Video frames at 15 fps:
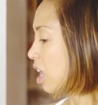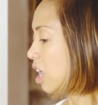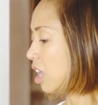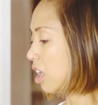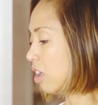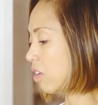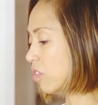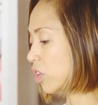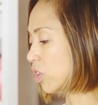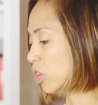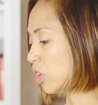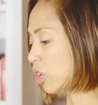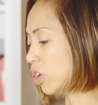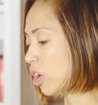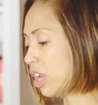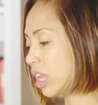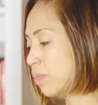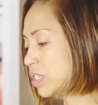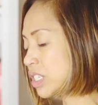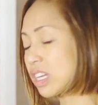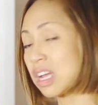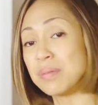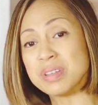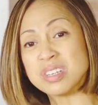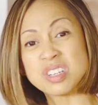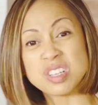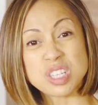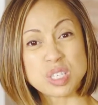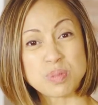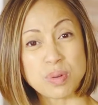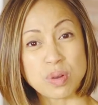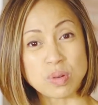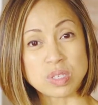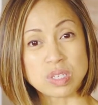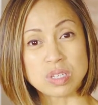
if you're not able to come into this pose